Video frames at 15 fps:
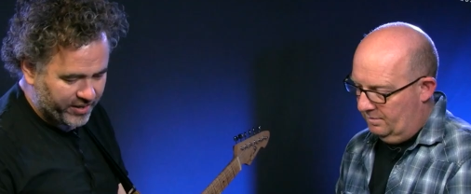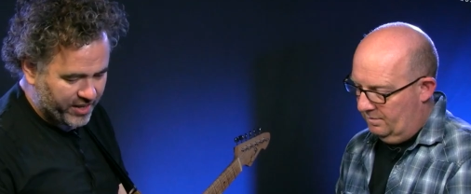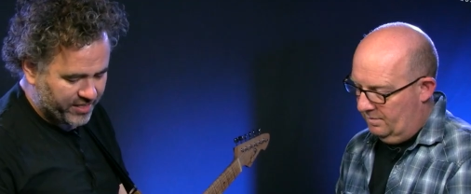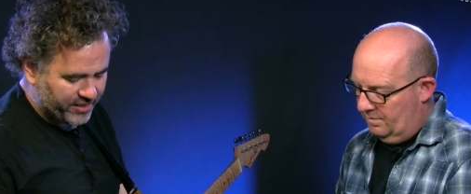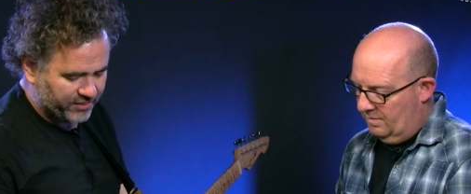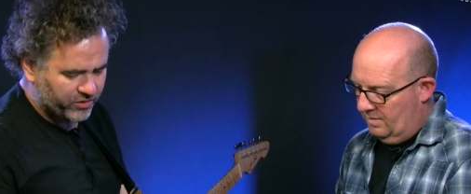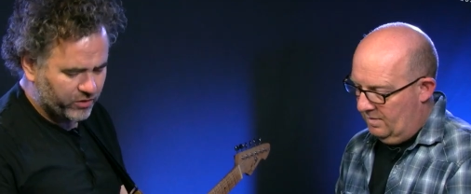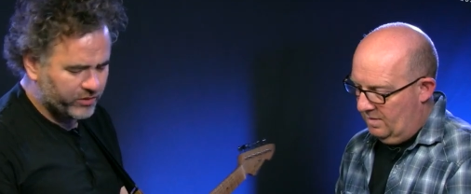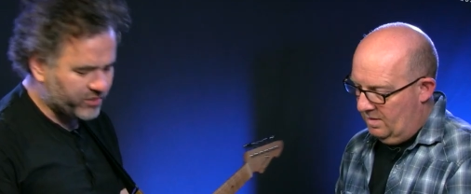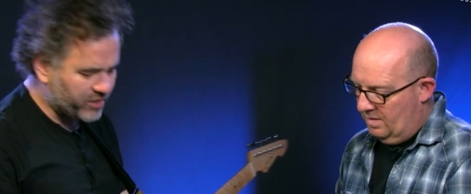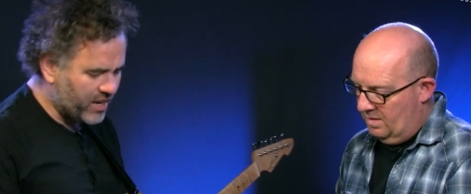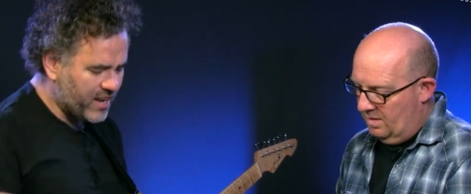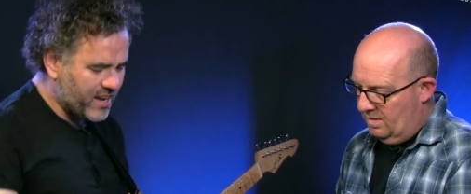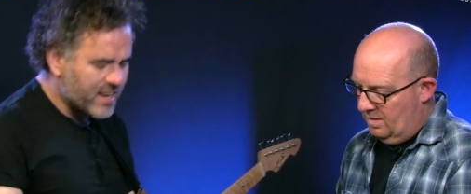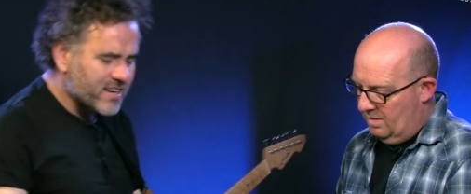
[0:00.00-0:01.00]
Speaker 1: anything. So it's
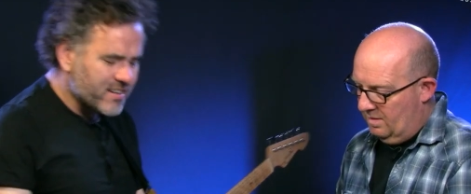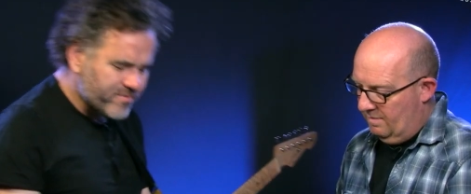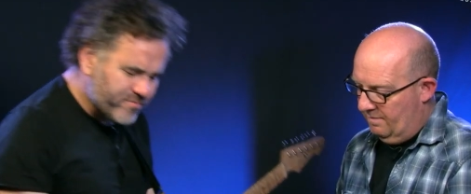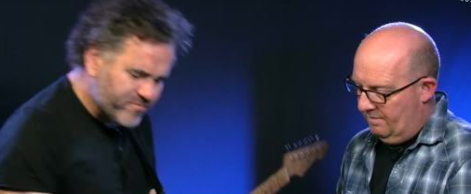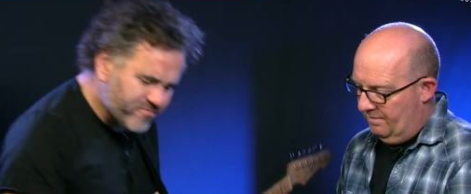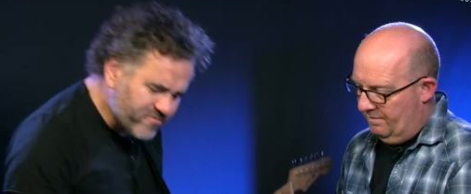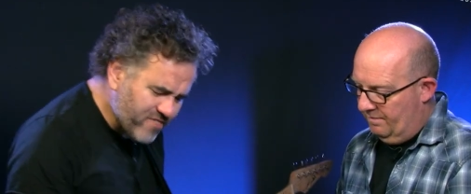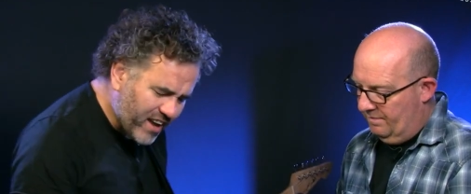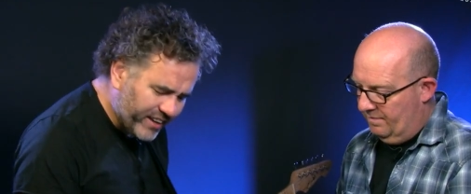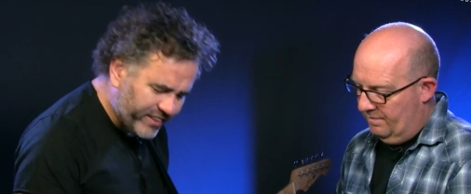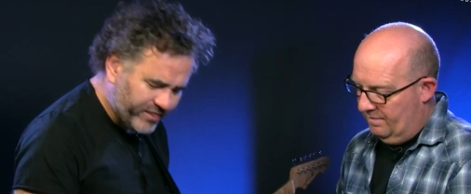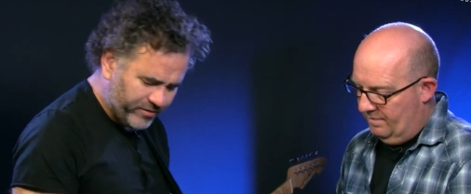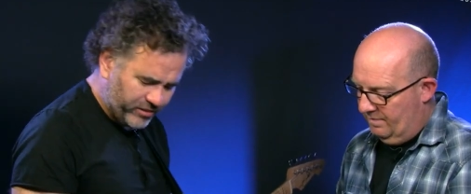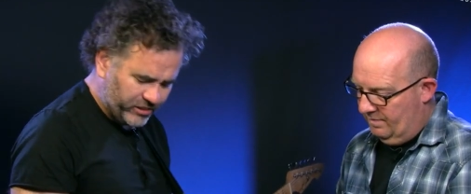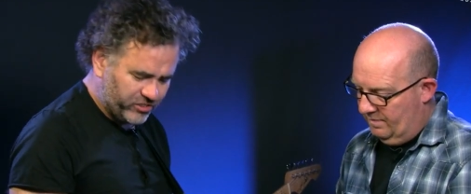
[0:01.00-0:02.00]

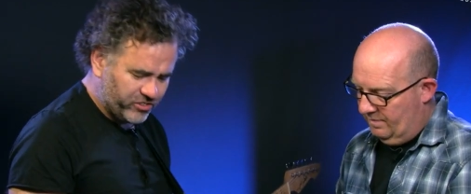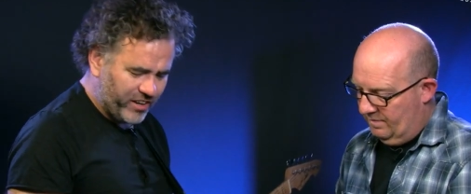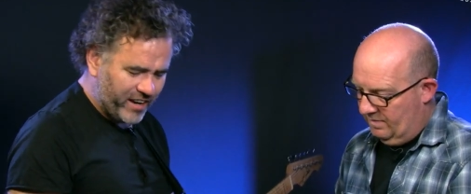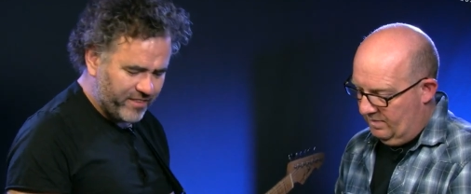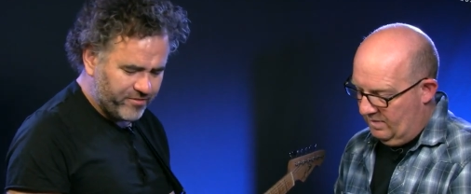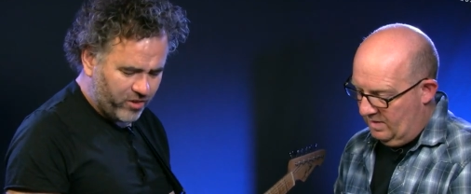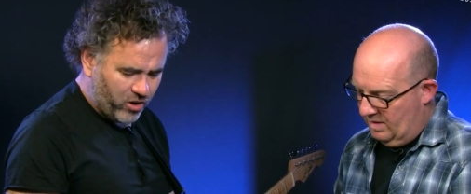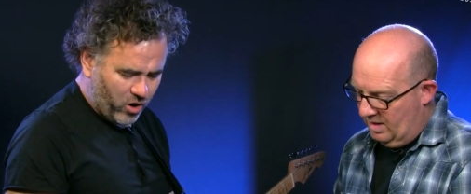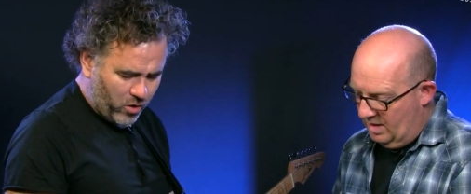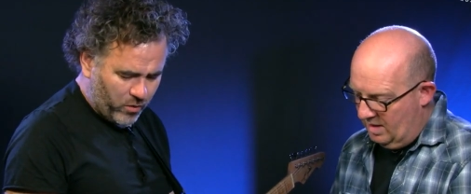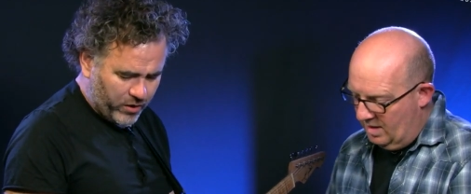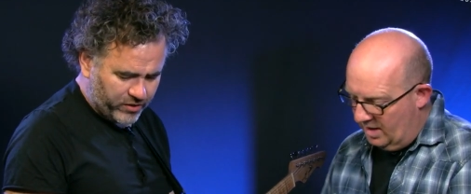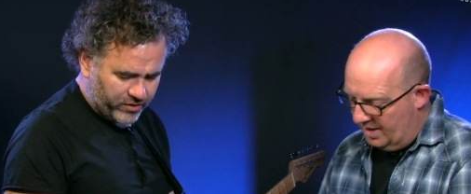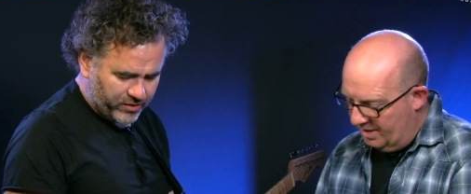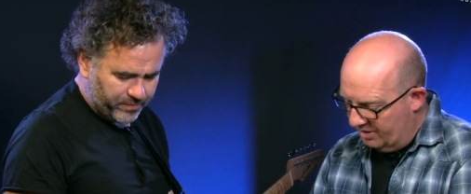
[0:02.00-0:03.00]
relatively
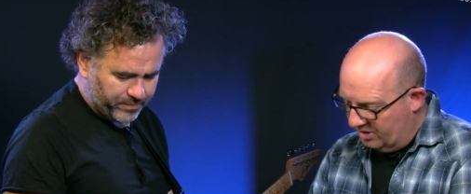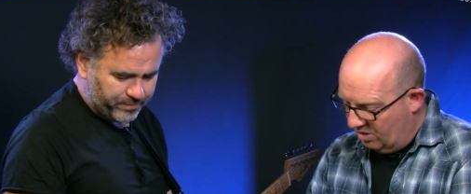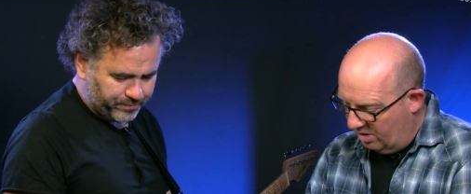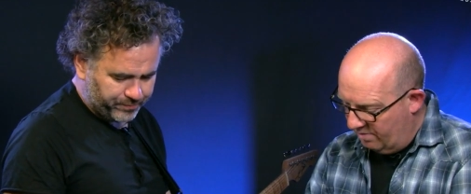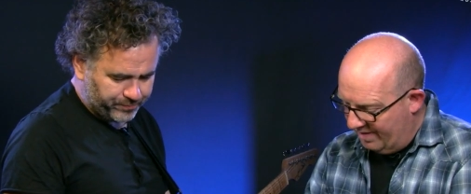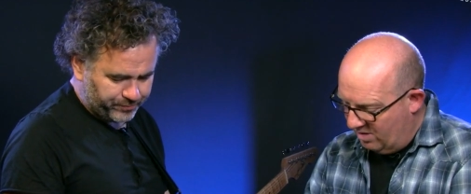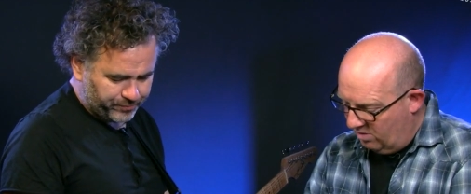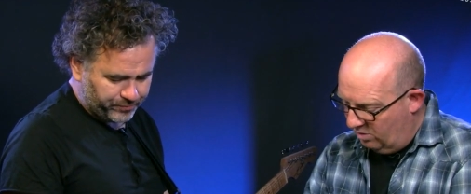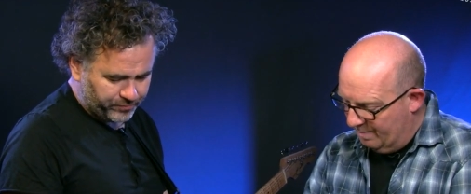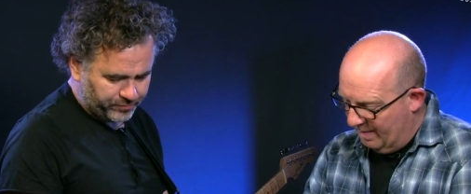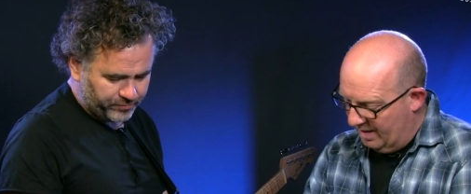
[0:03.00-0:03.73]
straightforward.
Speaker 2: I know it's got a record